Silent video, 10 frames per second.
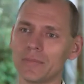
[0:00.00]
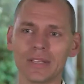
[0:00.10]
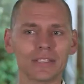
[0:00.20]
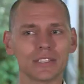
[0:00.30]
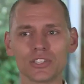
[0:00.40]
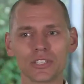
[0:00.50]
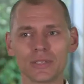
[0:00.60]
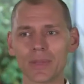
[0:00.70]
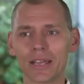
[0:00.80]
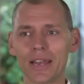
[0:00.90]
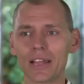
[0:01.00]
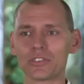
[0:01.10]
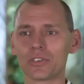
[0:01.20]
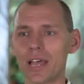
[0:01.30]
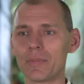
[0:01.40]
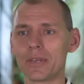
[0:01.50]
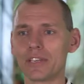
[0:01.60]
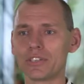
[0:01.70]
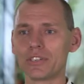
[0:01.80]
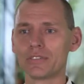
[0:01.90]
it's just seemed like a natural
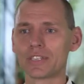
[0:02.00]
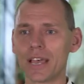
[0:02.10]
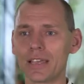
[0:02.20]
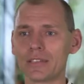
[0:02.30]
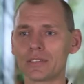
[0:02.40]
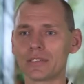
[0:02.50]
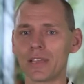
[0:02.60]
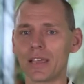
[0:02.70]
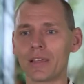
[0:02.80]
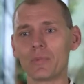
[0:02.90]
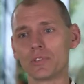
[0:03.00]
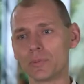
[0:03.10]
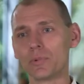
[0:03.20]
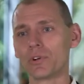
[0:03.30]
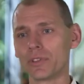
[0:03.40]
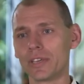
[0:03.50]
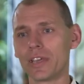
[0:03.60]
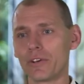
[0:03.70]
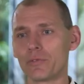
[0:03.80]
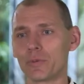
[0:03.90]
combination of science and, most importantly,
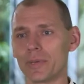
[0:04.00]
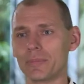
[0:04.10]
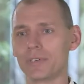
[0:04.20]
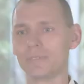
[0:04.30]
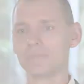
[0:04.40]
caring for people.